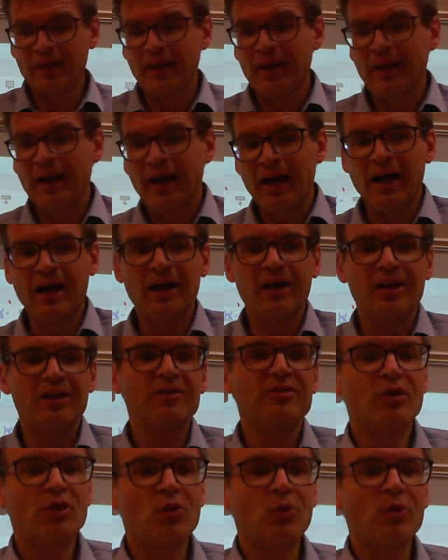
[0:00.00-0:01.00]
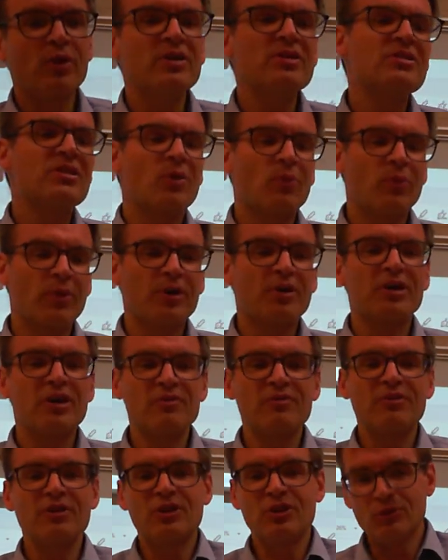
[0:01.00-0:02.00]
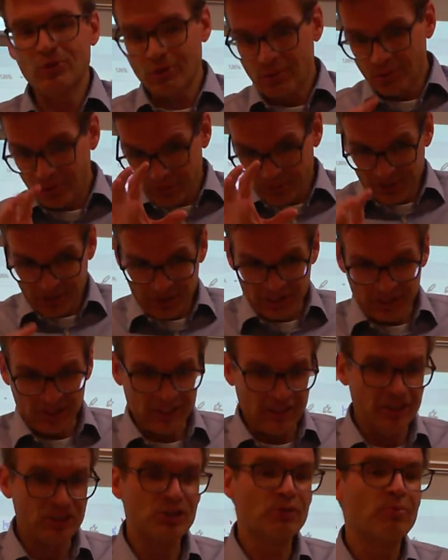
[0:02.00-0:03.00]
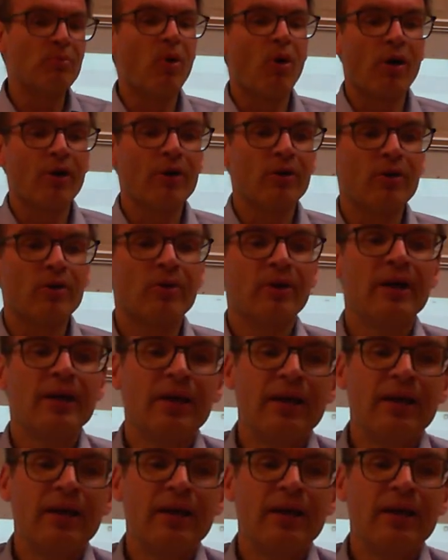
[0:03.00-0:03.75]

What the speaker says: the quiz that we're giving you tomorrow